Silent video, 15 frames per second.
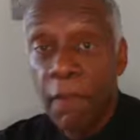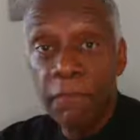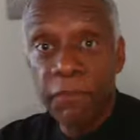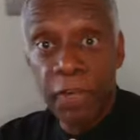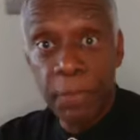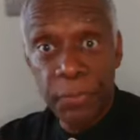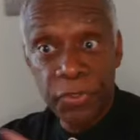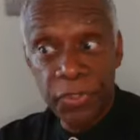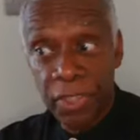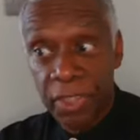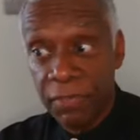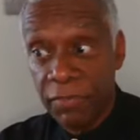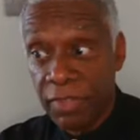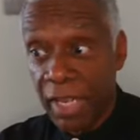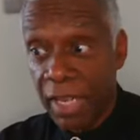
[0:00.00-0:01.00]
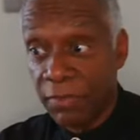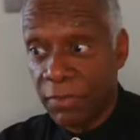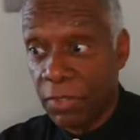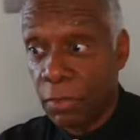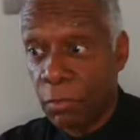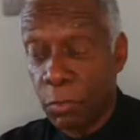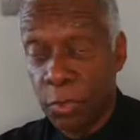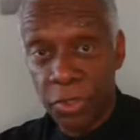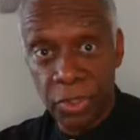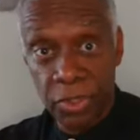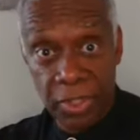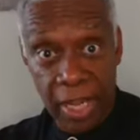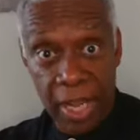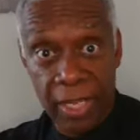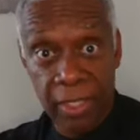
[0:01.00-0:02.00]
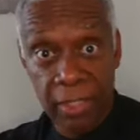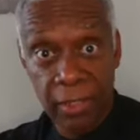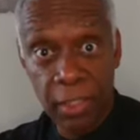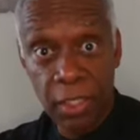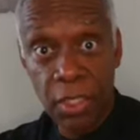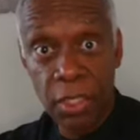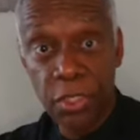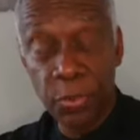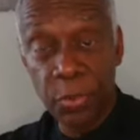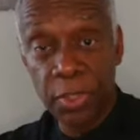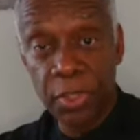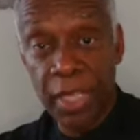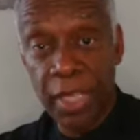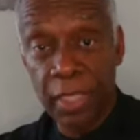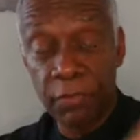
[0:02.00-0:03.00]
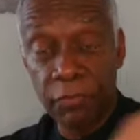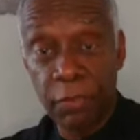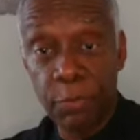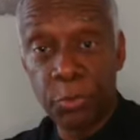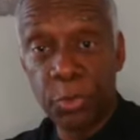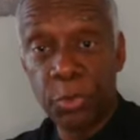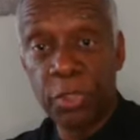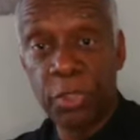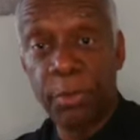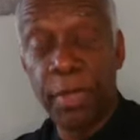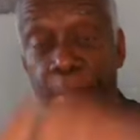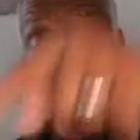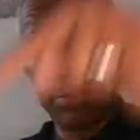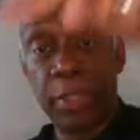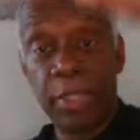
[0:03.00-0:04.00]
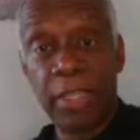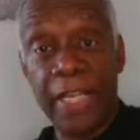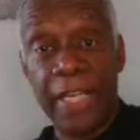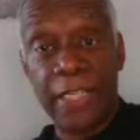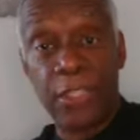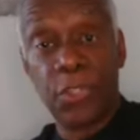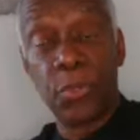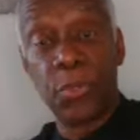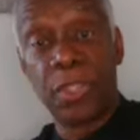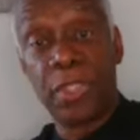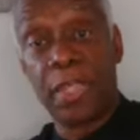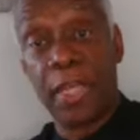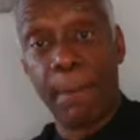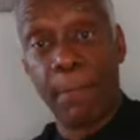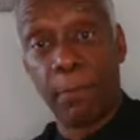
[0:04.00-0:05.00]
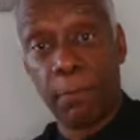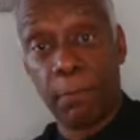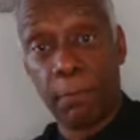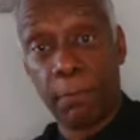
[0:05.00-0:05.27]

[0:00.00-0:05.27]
from the city of David, which is Zion. So we're going to take it from Jerusalem and put it into the temple.